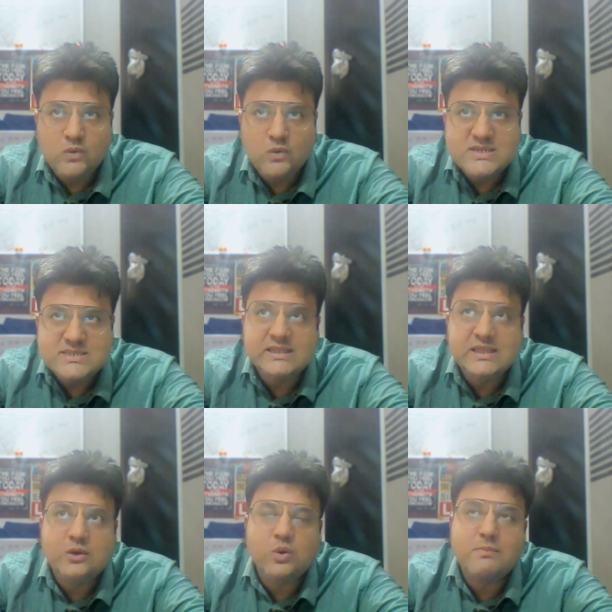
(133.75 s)
always think
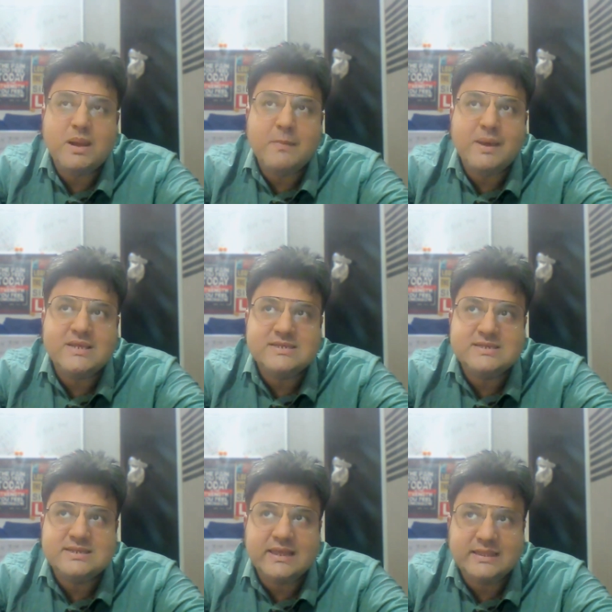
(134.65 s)
that okay my
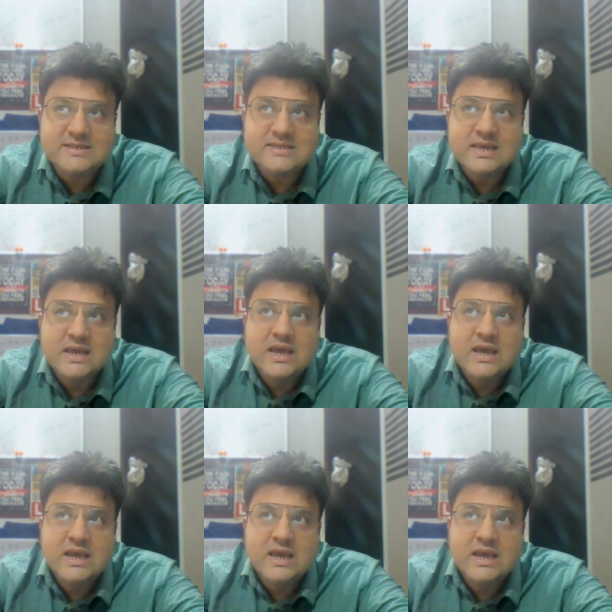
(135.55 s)
parents is like this